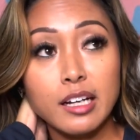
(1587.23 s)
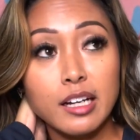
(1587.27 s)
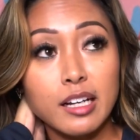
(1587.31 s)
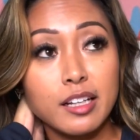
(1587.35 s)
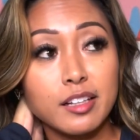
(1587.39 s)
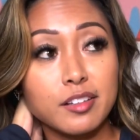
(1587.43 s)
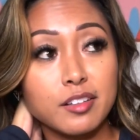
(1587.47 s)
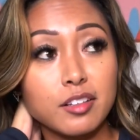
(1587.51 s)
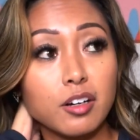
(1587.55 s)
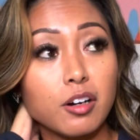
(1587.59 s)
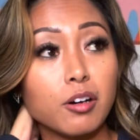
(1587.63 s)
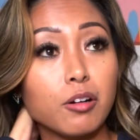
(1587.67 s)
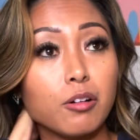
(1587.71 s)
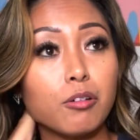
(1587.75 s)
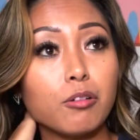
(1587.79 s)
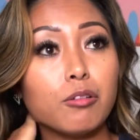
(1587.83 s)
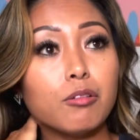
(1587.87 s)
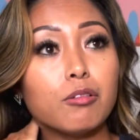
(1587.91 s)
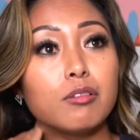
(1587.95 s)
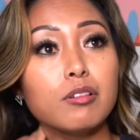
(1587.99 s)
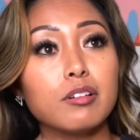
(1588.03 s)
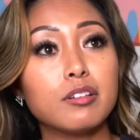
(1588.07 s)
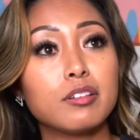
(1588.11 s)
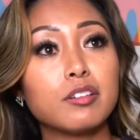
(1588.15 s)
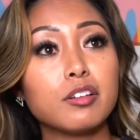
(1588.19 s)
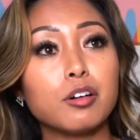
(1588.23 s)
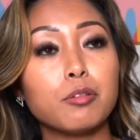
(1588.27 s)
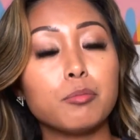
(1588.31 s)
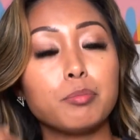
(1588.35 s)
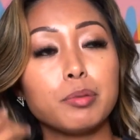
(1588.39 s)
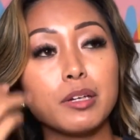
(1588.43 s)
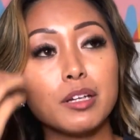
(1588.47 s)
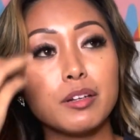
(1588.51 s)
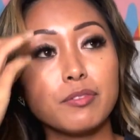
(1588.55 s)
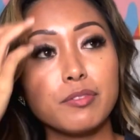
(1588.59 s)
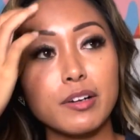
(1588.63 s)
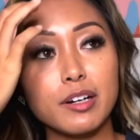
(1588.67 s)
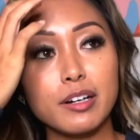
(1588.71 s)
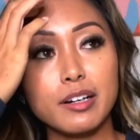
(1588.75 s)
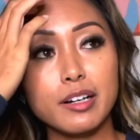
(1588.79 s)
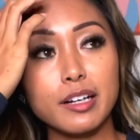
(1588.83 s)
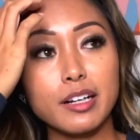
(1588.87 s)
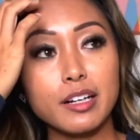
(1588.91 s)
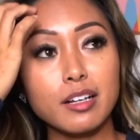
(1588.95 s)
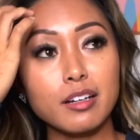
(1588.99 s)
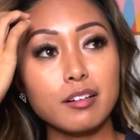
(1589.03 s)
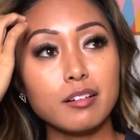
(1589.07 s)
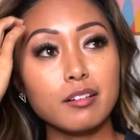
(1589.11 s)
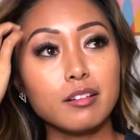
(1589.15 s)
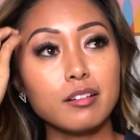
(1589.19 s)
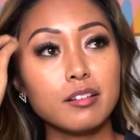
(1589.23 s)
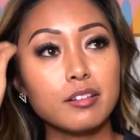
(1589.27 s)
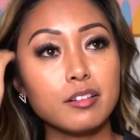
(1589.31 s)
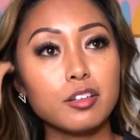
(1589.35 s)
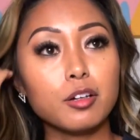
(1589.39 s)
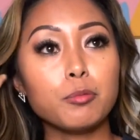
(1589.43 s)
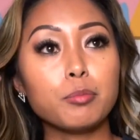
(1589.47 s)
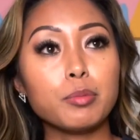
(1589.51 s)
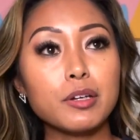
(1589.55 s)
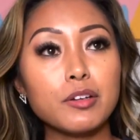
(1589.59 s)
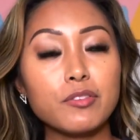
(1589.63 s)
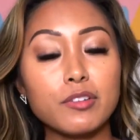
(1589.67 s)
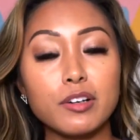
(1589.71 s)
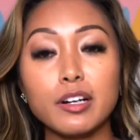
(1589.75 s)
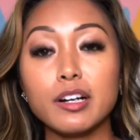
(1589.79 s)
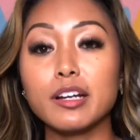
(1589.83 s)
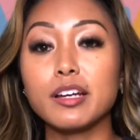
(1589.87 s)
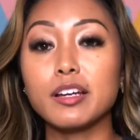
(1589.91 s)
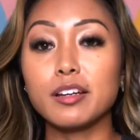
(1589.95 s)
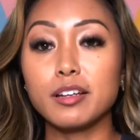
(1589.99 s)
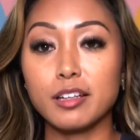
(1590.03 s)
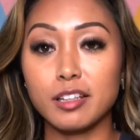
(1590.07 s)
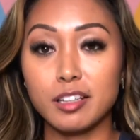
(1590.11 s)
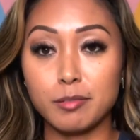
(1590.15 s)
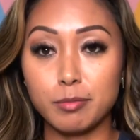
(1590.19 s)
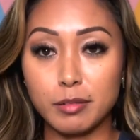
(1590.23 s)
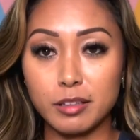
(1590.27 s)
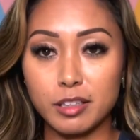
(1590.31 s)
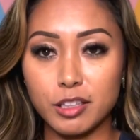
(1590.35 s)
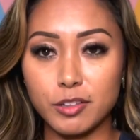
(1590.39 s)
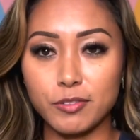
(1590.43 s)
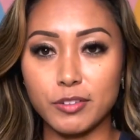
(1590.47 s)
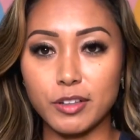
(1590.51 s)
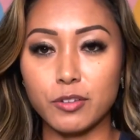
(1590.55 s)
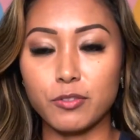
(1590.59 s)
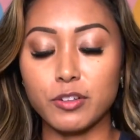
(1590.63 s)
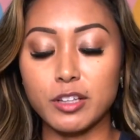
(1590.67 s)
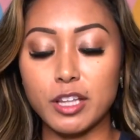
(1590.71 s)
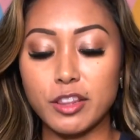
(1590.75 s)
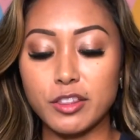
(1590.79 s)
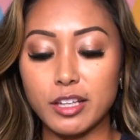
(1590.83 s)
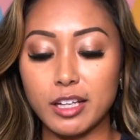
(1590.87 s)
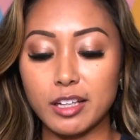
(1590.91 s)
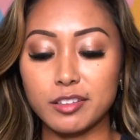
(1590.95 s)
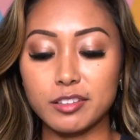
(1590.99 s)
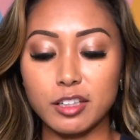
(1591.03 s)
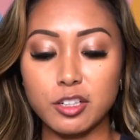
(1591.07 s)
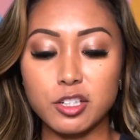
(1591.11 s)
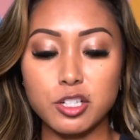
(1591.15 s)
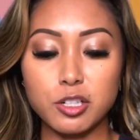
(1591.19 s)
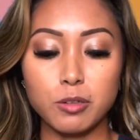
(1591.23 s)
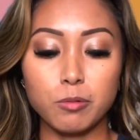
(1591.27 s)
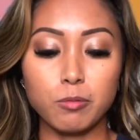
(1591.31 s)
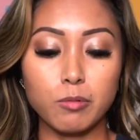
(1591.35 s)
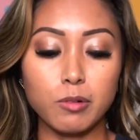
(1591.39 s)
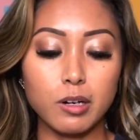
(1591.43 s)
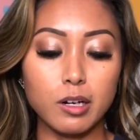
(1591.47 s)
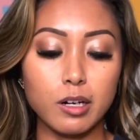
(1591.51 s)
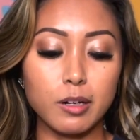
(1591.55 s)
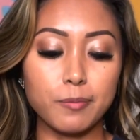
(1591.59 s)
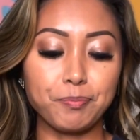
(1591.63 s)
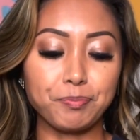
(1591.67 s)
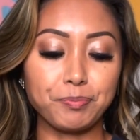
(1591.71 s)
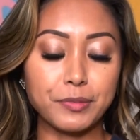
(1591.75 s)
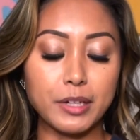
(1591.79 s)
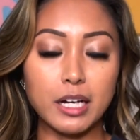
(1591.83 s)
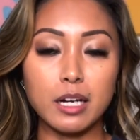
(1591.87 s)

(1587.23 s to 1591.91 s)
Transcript: So be very specific for the things that you want.